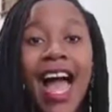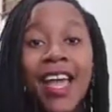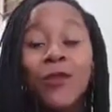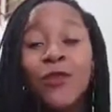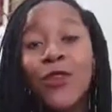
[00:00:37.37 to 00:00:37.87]
I
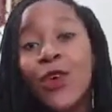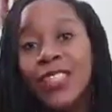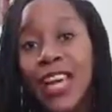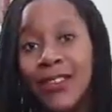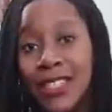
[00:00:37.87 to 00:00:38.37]
am
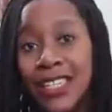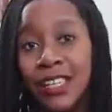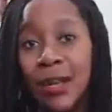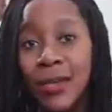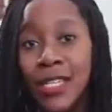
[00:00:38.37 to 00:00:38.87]
4,000
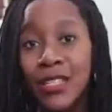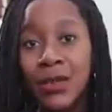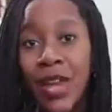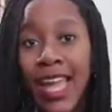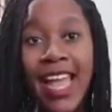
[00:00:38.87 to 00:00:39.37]
kilometers
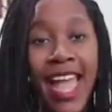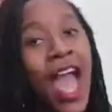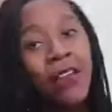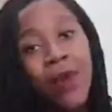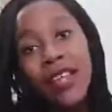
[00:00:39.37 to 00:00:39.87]
away,
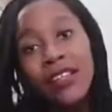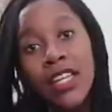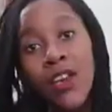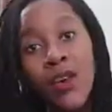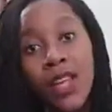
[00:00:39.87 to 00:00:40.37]
and whilst
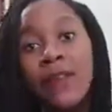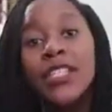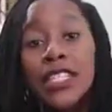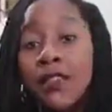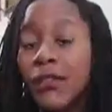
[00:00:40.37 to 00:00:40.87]
I know enough
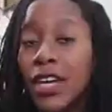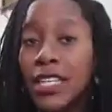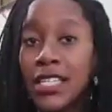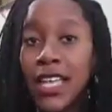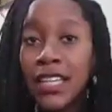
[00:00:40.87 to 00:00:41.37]
to
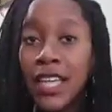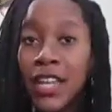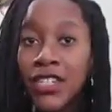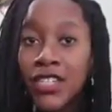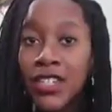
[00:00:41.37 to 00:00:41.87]
differentiate the
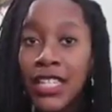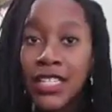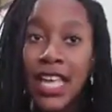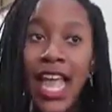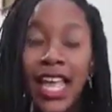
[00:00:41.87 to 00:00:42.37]

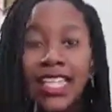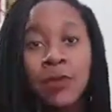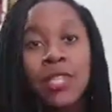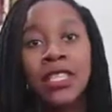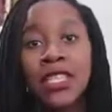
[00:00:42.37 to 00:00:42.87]
countries and
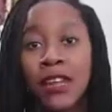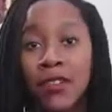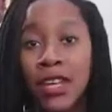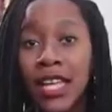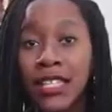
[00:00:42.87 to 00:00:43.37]
some of the
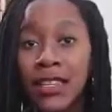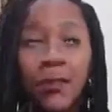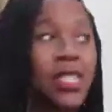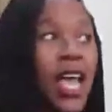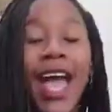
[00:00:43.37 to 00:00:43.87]
general
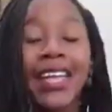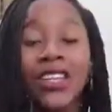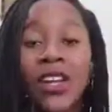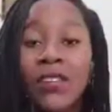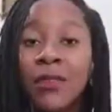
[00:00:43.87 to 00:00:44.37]
customs, I
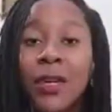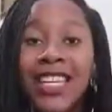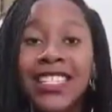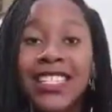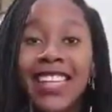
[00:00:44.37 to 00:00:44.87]
cannot even
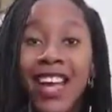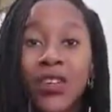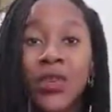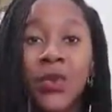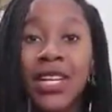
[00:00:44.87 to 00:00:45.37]
begin to tell
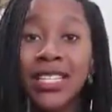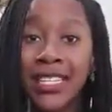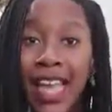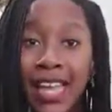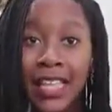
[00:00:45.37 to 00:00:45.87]
you what
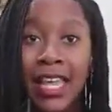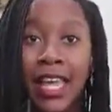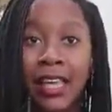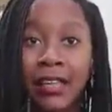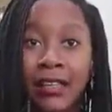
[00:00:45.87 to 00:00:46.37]
it's like
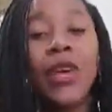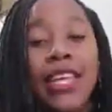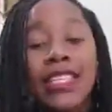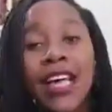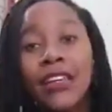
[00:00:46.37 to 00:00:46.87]
there. When
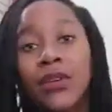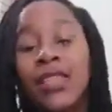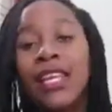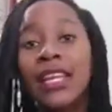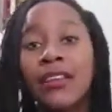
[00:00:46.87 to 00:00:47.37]
I tell you
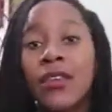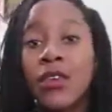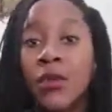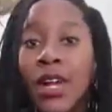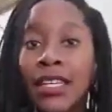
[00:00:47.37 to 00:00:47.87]
that I live in
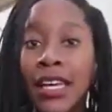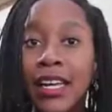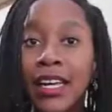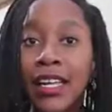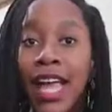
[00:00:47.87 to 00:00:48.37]

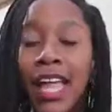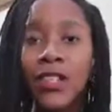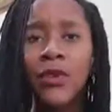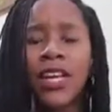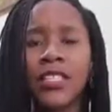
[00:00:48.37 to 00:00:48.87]
Rwanda,
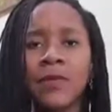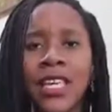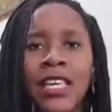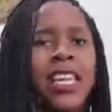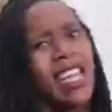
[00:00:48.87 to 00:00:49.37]
and you ask
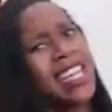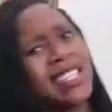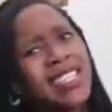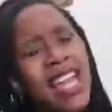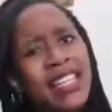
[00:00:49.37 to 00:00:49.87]
me,
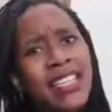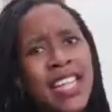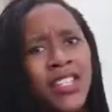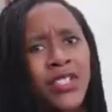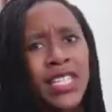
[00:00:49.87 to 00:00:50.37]
isn't that
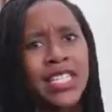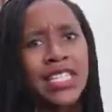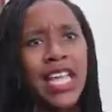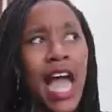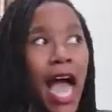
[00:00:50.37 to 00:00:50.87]
dangerous?